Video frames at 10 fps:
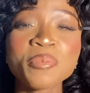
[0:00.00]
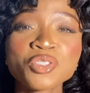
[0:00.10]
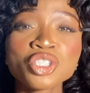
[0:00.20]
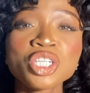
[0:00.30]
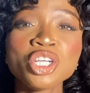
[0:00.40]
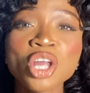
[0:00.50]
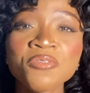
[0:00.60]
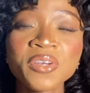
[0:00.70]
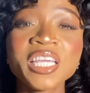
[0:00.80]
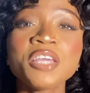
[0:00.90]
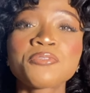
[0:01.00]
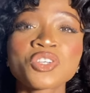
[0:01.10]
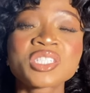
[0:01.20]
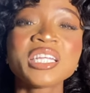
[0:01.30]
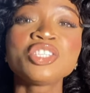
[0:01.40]
absolutely lovely. If
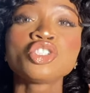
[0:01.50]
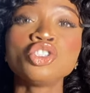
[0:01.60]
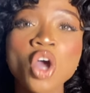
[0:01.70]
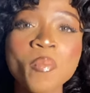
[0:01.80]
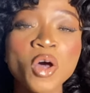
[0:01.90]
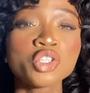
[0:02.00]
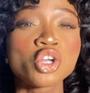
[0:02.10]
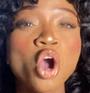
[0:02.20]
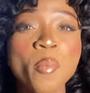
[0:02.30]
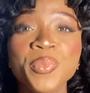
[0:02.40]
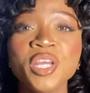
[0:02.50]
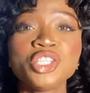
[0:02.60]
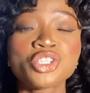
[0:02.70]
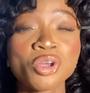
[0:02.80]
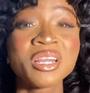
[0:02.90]
your skin is normal to
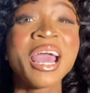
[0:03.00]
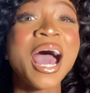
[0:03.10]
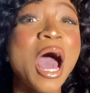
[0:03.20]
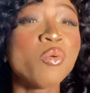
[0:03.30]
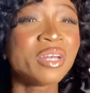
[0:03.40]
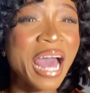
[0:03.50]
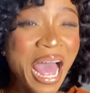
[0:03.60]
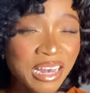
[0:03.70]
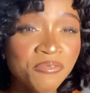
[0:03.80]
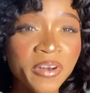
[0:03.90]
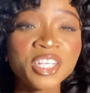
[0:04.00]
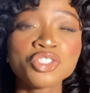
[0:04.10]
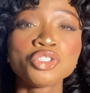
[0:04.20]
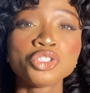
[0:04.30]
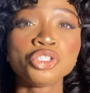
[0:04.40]
combination, I would
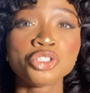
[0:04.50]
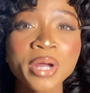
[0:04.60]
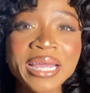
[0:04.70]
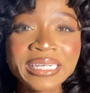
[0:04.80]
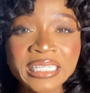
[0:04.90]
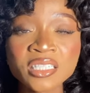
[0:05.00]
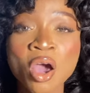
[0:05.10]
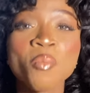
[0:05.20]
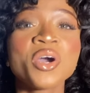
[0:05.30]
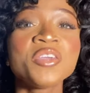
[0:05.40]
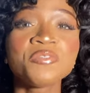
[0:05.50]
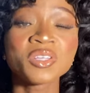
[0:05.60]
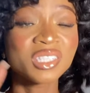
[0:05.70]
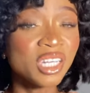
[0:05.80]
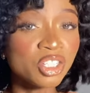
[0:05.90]
advise you to try this, but if
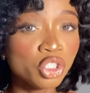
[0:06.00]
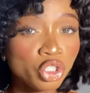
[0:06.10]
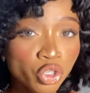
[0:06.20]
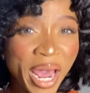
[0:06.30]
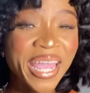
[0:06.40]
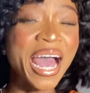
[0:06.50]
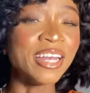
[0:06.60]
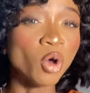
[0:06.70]
your skin is dry and